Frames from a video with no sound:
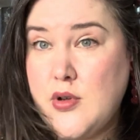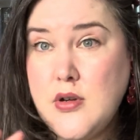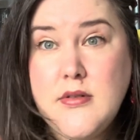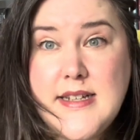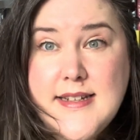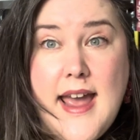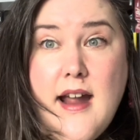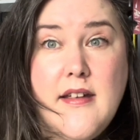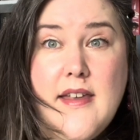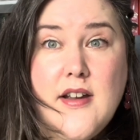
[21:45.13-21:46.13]
You don't need to
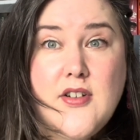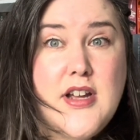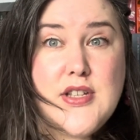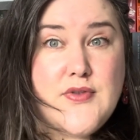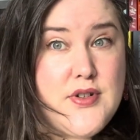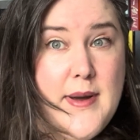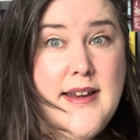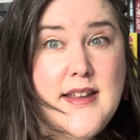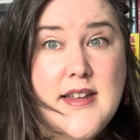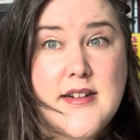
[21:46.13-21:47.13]
carry that grudge for
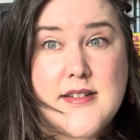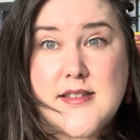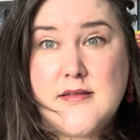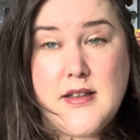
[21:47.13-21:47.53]
20 years.